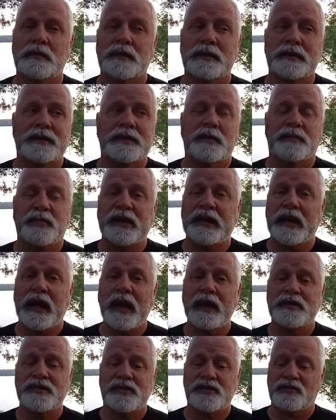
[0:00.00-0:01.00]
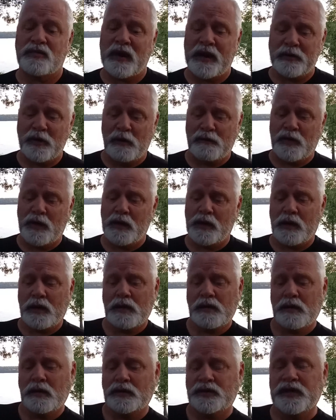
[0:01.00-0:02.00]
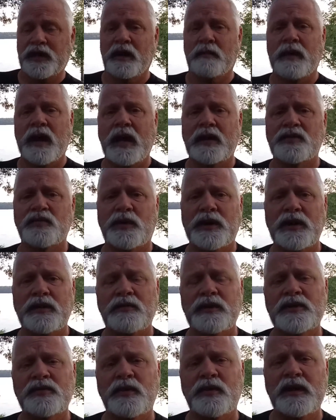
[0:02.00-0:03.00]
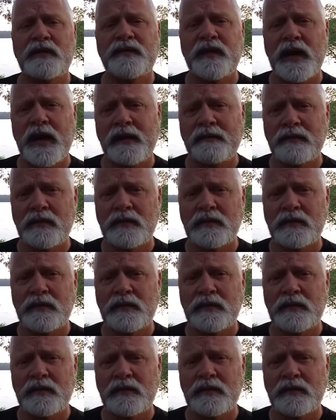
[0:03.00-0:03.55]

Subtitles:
And the big X is right over Jeremiah 23, 25.